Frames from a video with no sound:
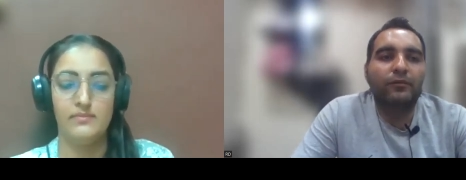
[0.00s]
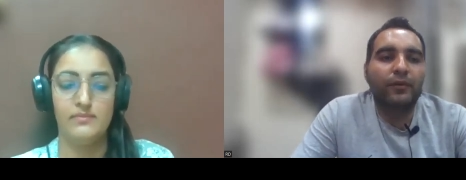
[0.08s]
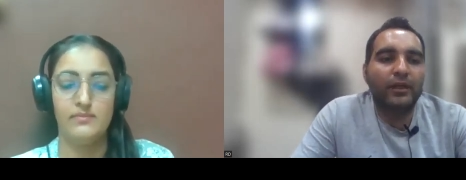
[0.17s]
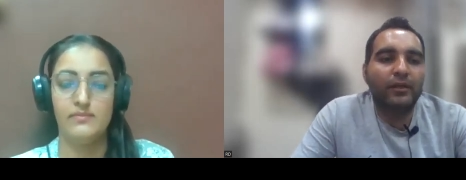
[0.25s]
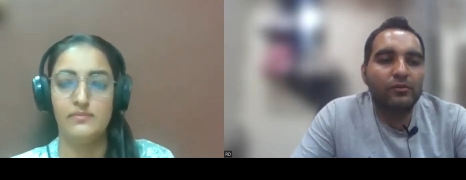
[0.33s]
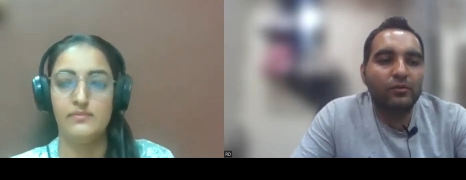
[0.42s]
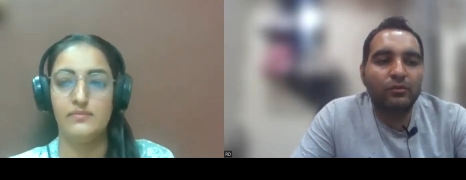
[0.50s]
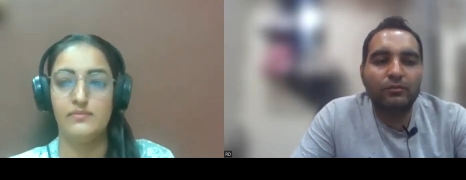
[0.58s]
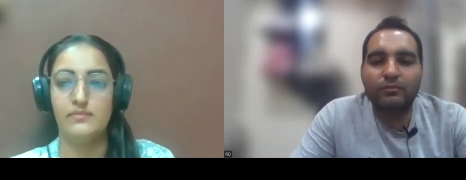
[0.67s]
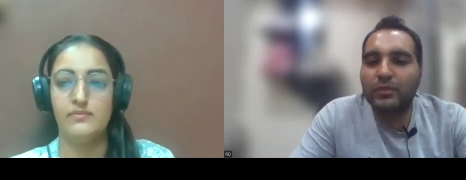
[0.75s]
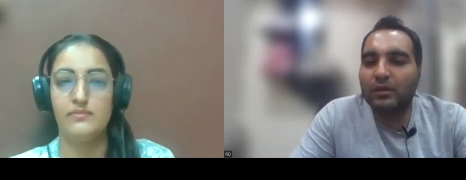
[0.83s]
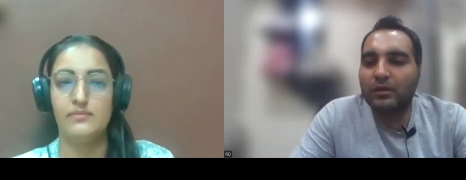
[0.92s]
Speaker 1: Fine.
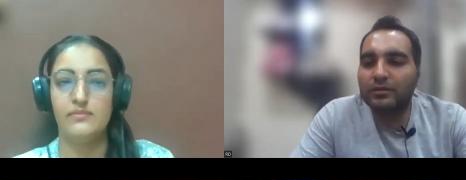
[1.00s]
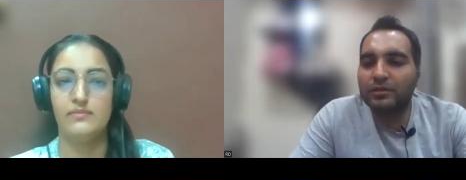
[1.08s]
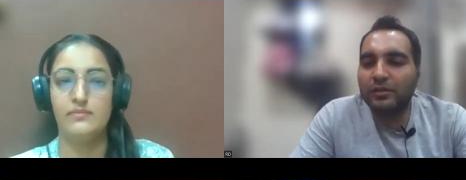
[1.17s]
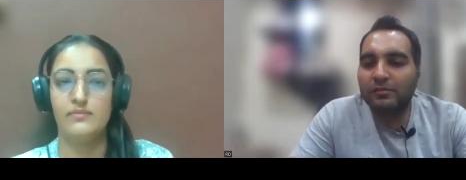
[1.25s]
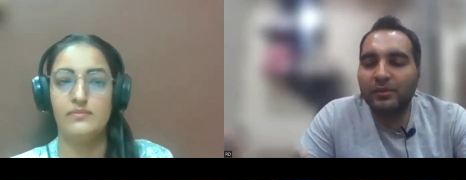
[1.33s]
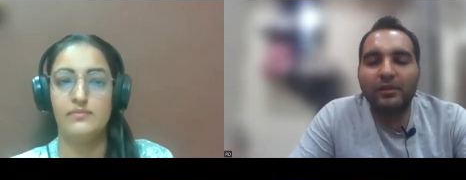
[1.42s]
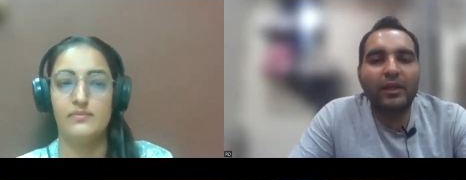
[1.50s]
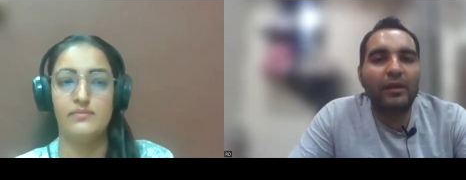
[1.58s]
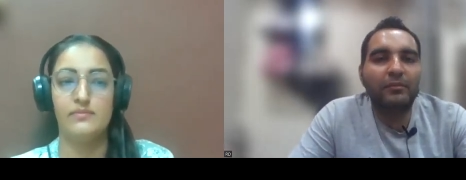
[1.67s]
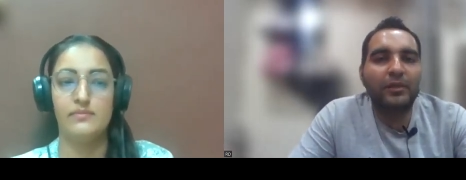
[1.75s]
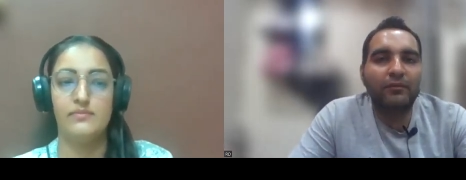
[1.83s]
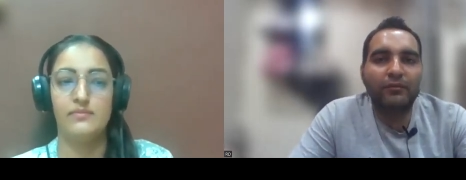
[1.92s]
So, uh, Jaspreet,
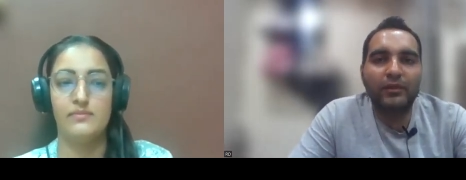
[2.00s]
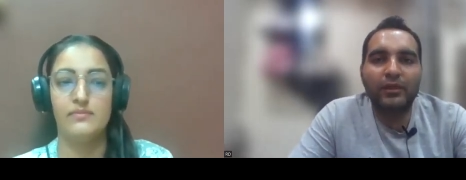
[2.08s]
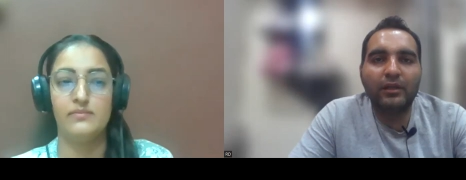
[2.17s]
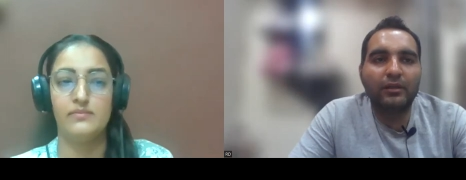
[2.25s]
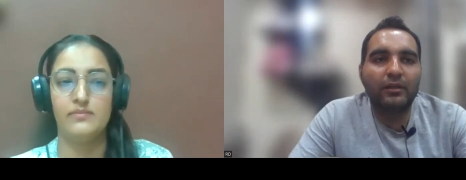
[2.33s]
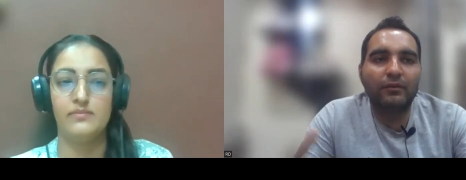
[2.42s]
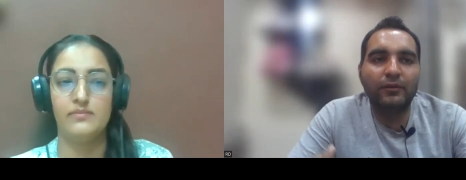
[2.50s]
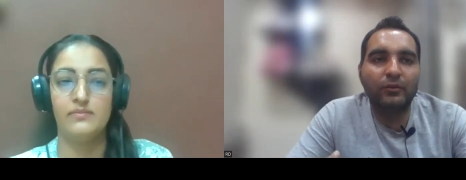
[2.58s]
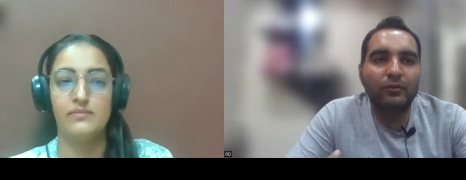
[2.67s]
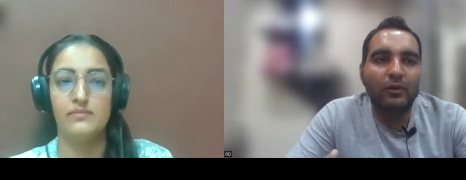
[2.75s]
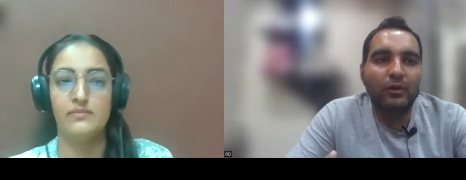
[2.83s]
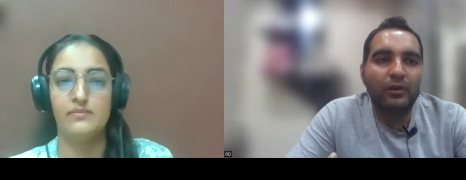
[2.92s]
I'm done with the interview,
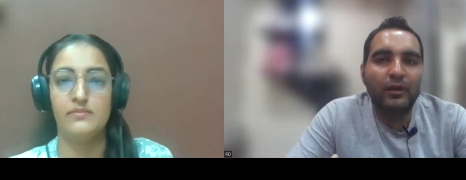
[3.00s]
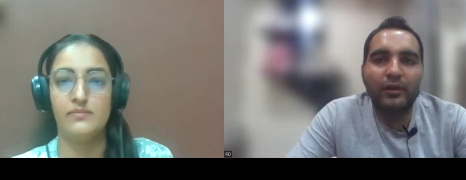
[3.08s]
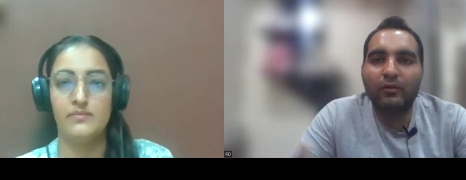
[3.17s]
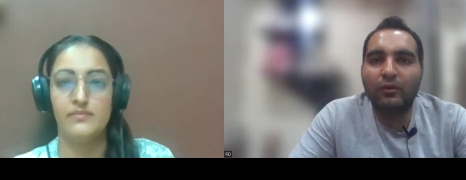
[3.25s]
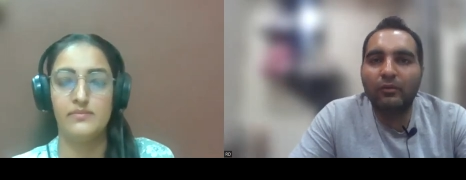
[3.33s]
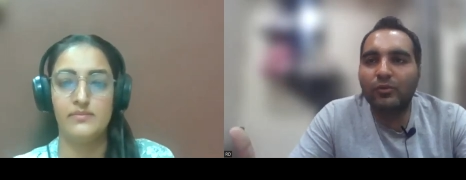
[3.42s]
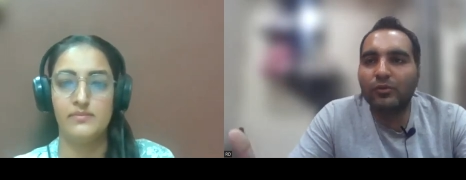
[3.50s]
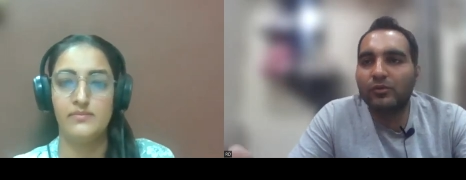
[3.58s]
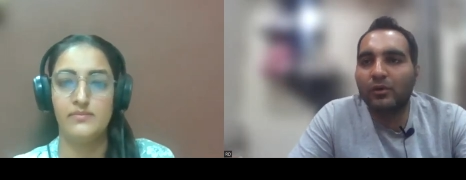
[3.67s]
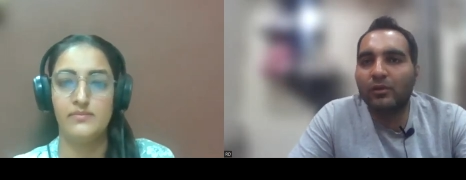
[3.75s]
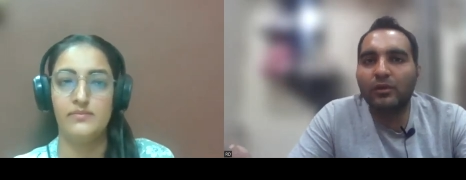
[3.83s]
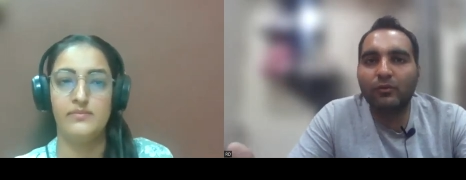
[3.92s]
right?
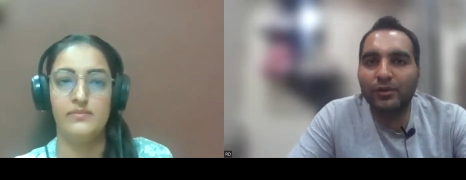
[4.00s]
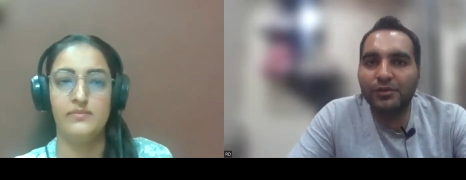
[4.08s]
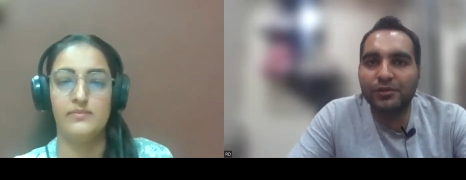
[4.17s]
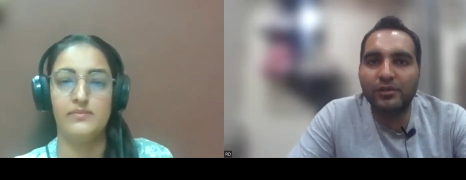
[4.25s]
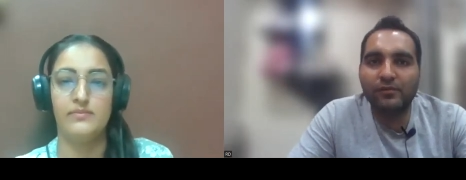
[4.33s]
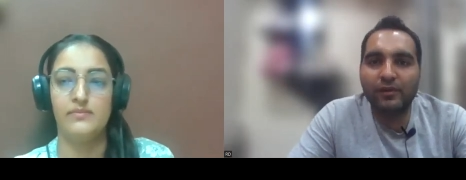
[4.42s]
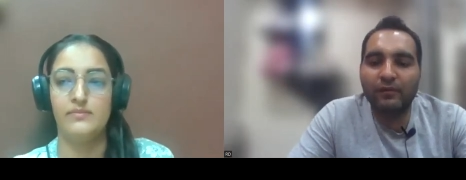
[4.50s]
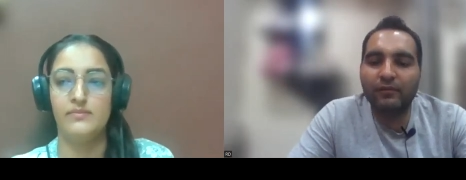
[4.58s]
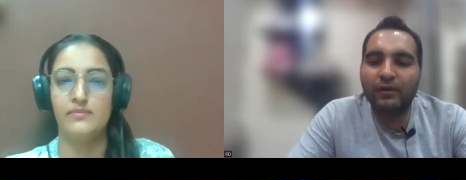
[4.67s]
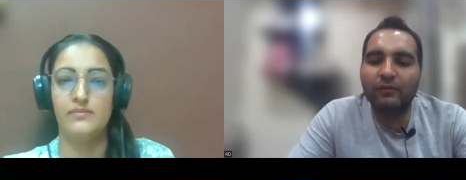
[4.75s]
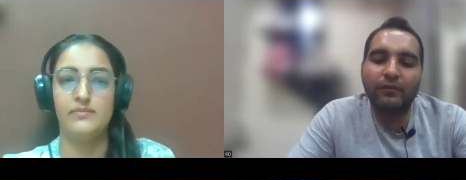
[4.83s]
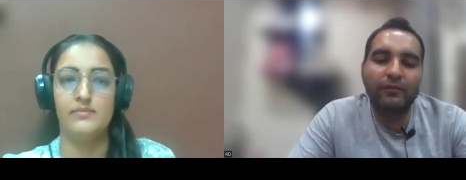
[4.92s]
Almost all the questions we have
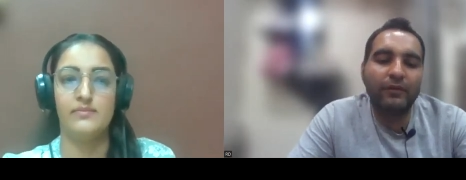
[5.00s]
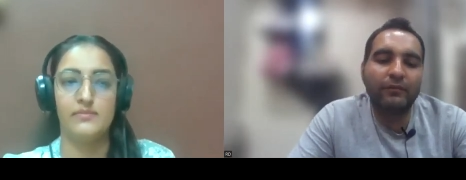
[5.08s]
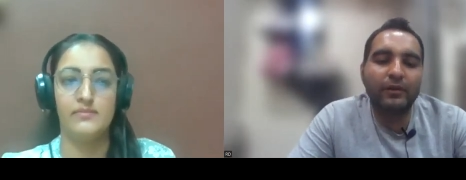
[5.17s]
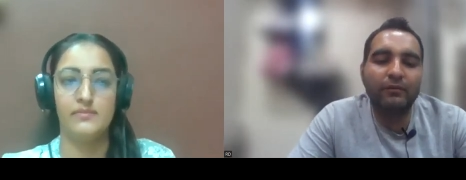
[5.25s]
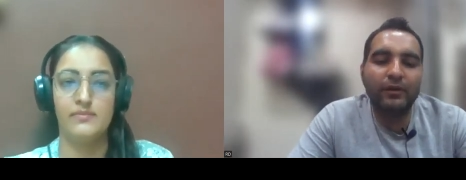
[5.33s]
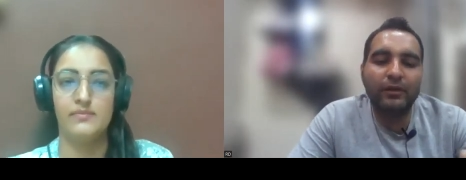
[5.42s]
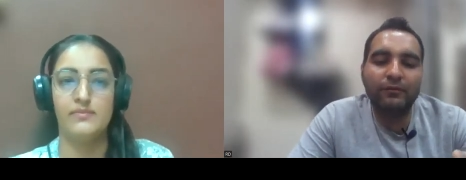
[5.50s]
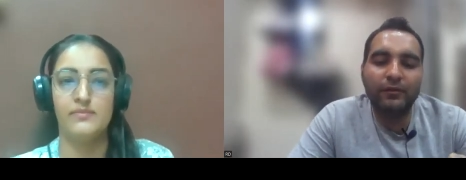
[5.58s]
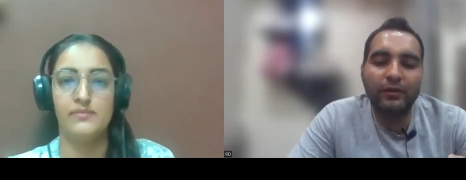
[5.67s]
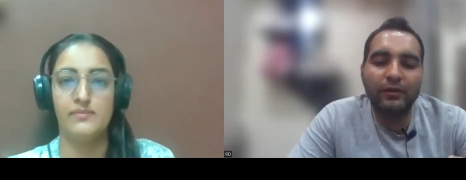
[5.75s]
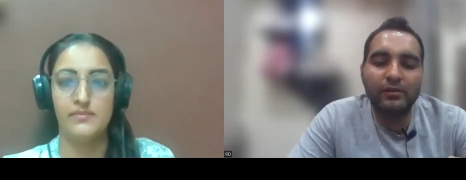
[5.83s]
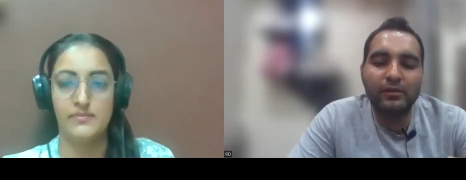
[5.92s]
covered. We have covered
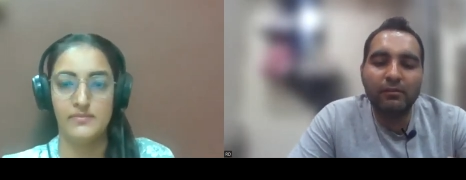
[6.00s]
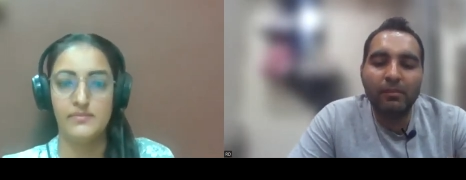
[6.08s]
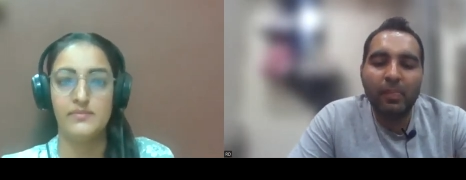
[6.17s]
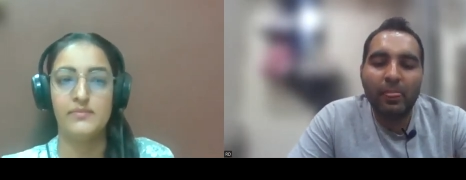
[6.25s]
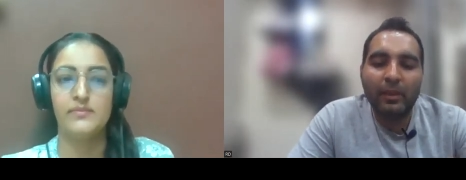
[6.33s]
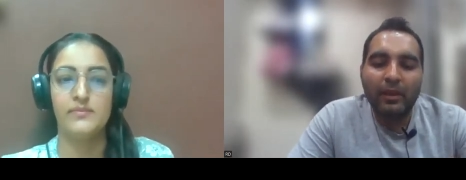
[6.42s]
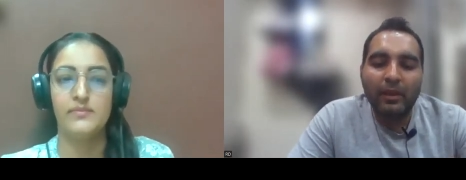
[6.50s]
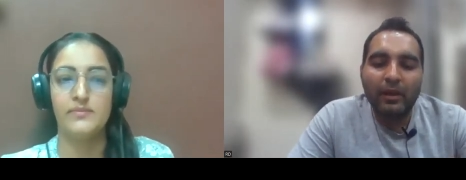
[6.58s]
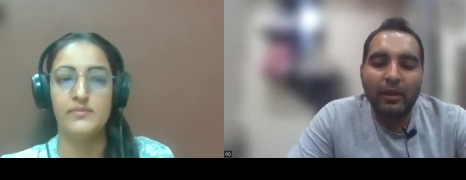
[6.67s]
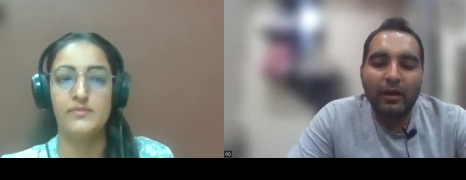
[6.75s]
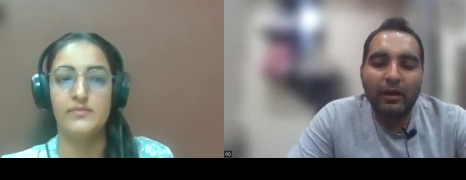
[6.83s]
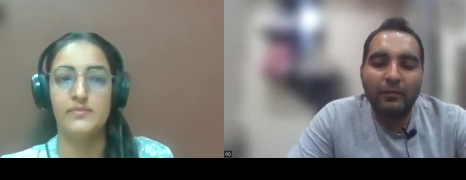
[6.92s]
first
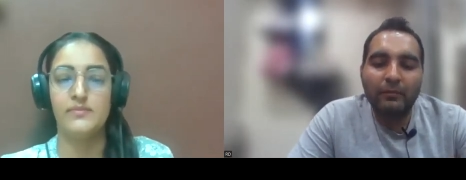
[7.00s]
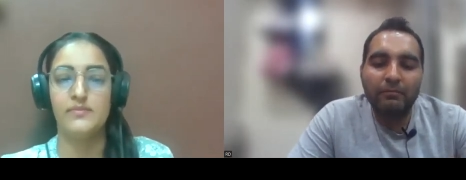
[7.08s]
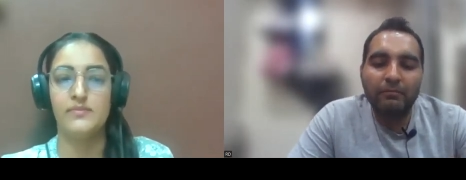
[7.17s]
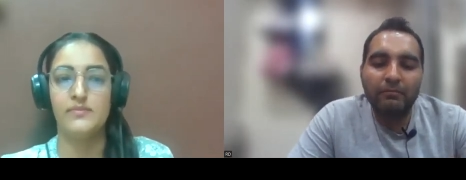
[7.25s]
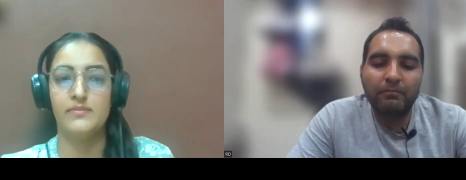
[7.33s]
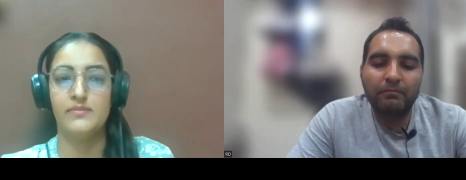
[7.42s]
um,